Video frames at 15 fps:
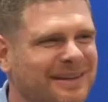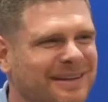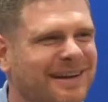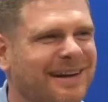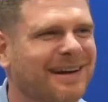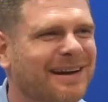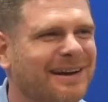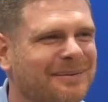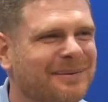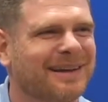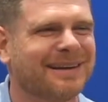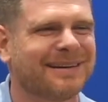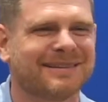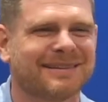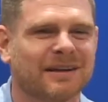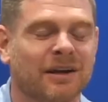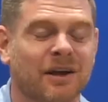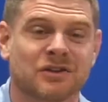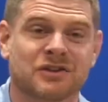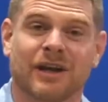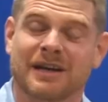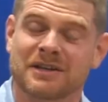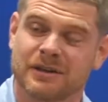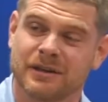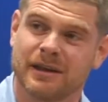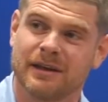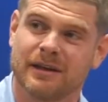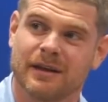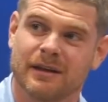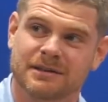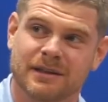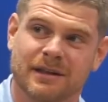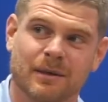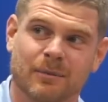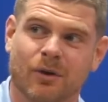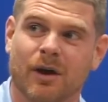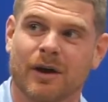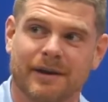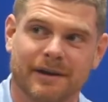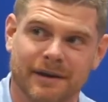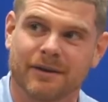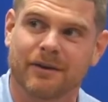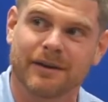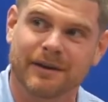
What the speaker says: And she actually did study abroad in Italy.